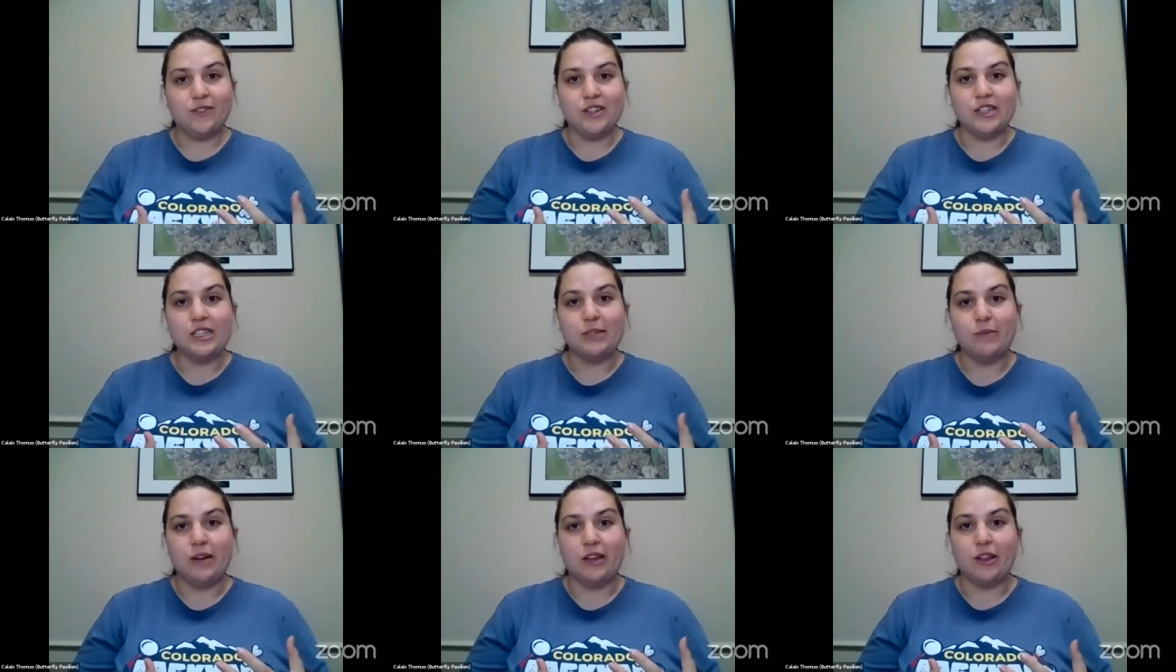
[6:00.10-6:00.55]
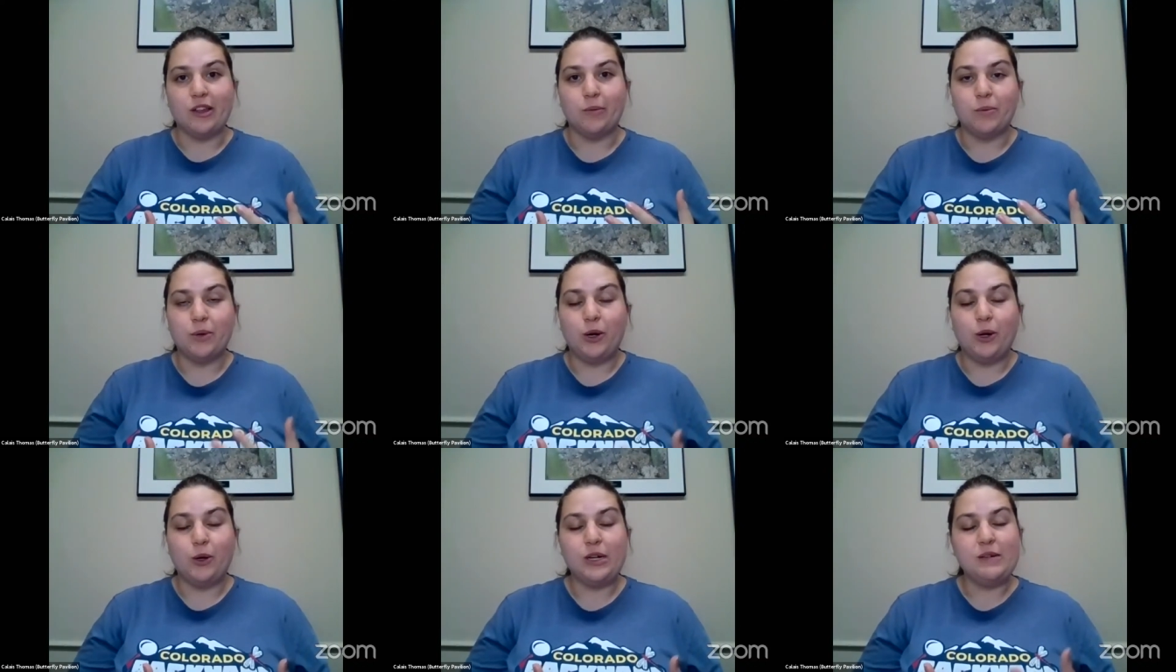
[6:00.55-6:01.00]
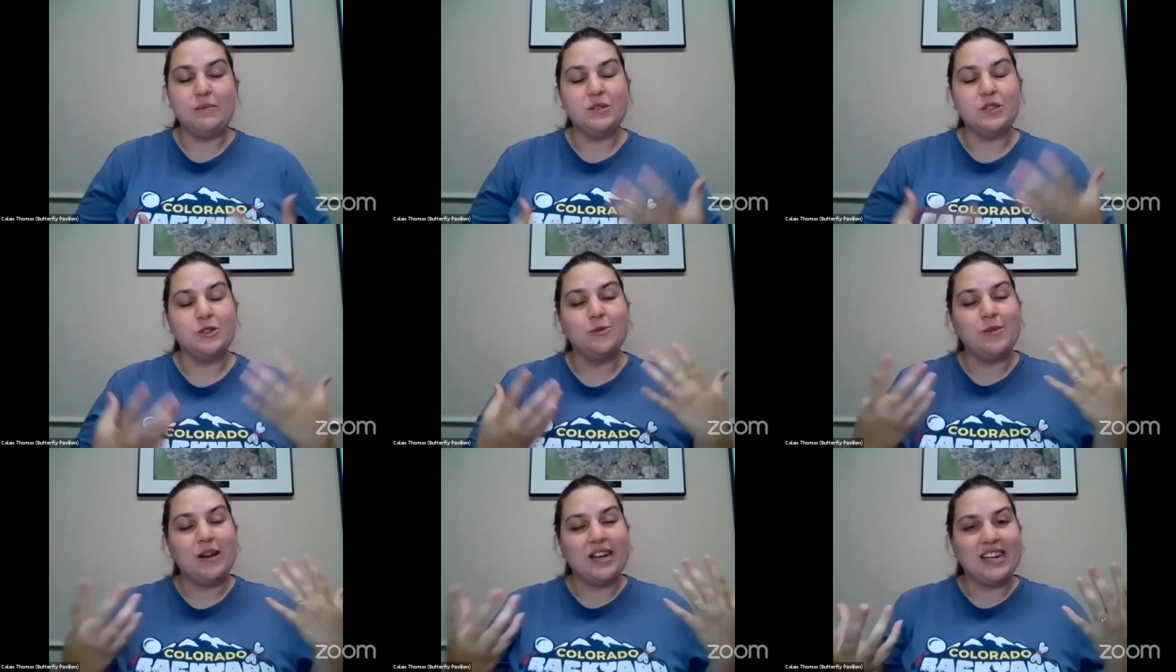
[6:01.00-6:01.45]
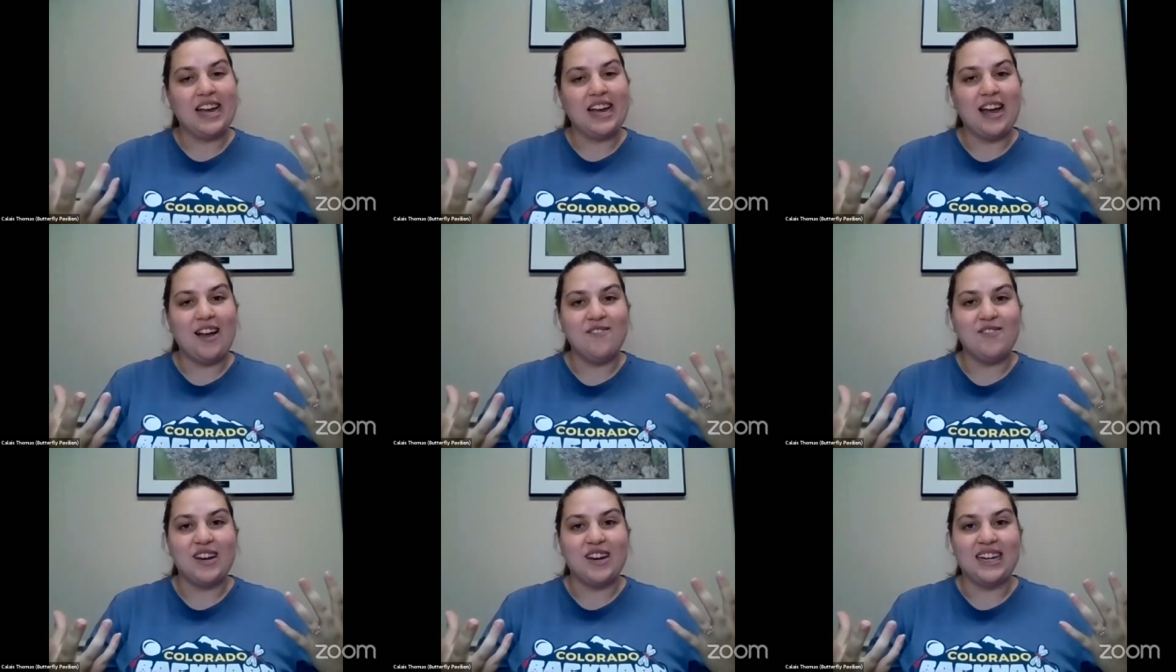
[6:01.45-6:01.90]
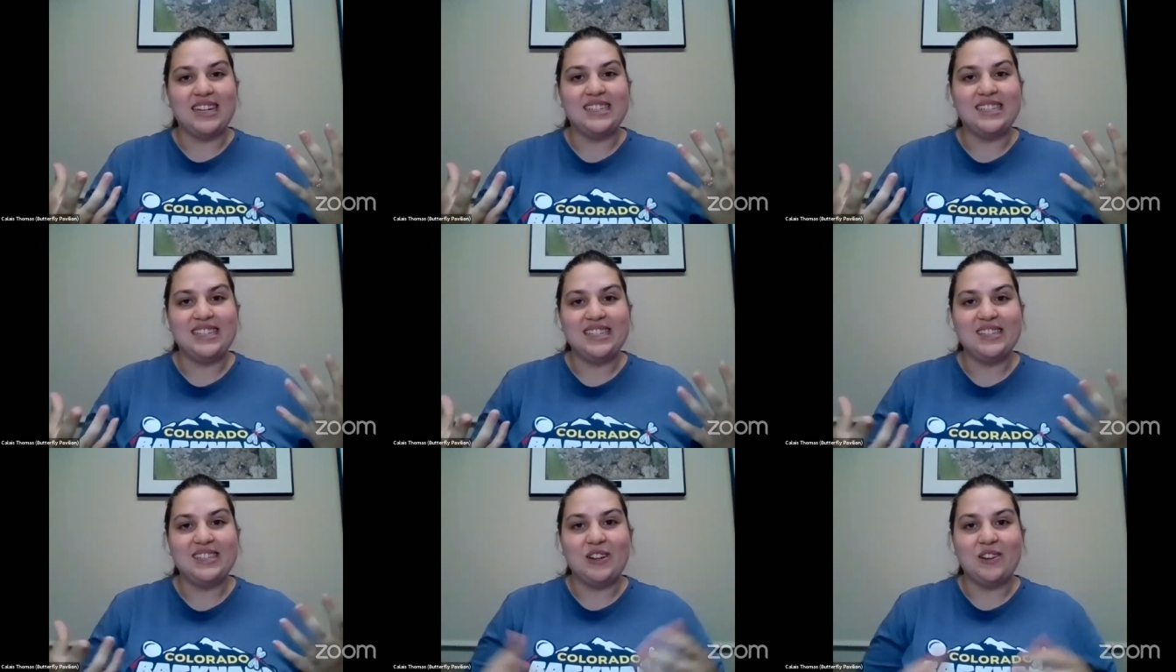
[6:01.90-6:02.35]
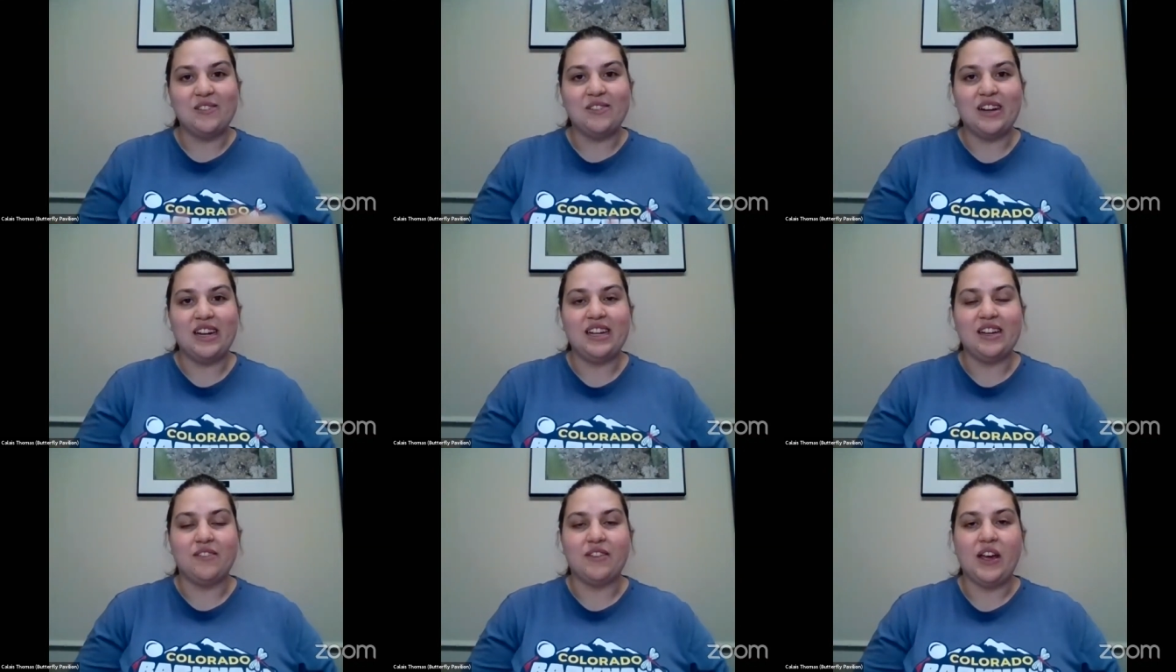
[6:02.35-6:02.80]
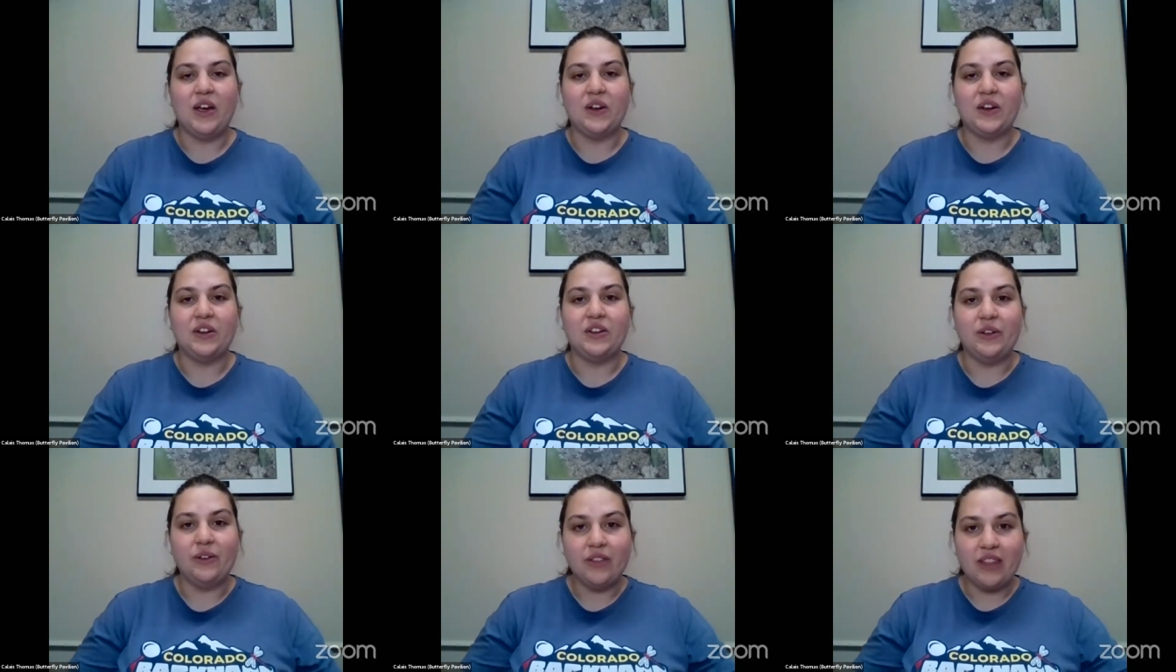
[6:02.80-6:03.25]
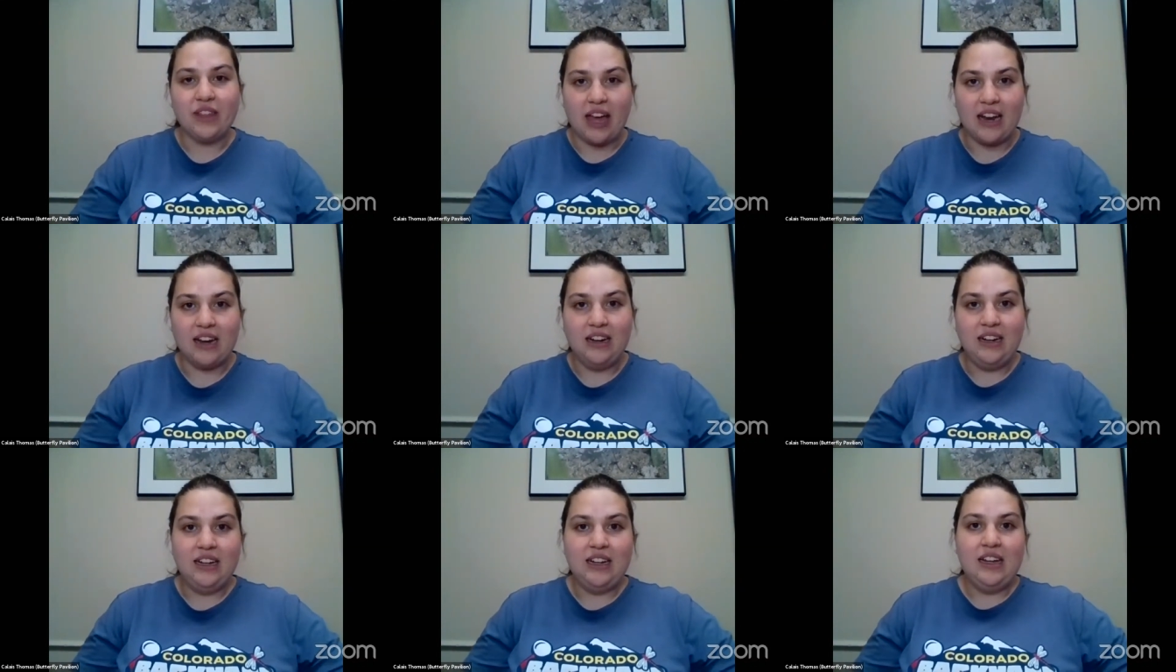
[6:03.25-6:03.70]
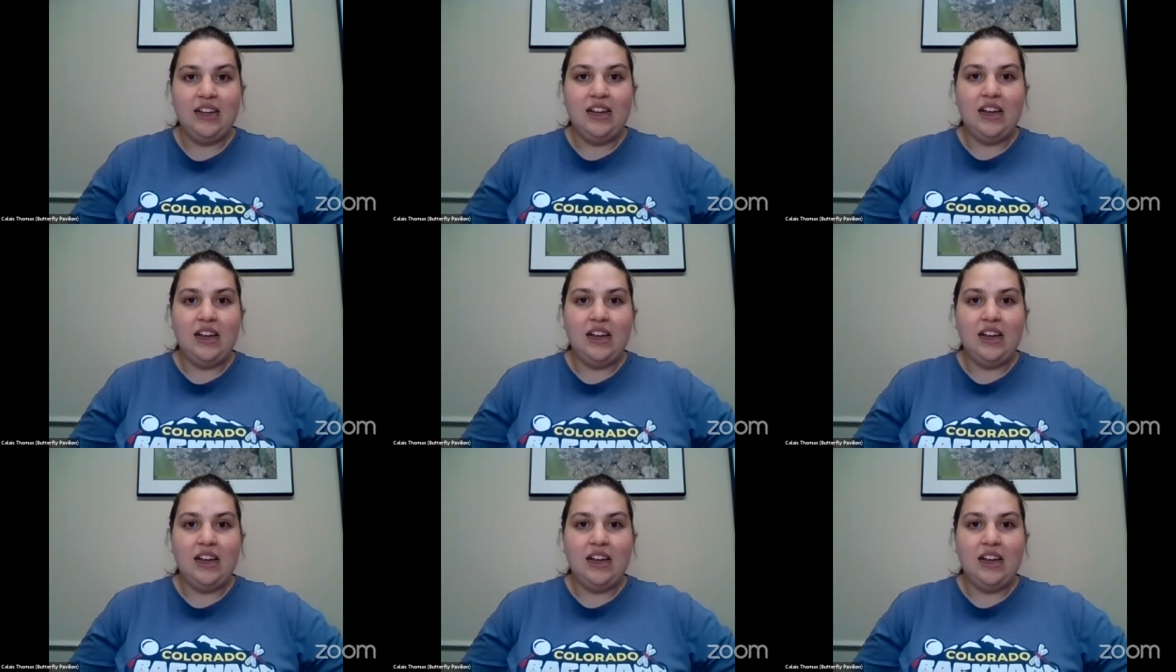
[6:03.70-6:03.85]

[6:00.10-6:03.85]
us for some other programs, you might have an idea already of how to do that.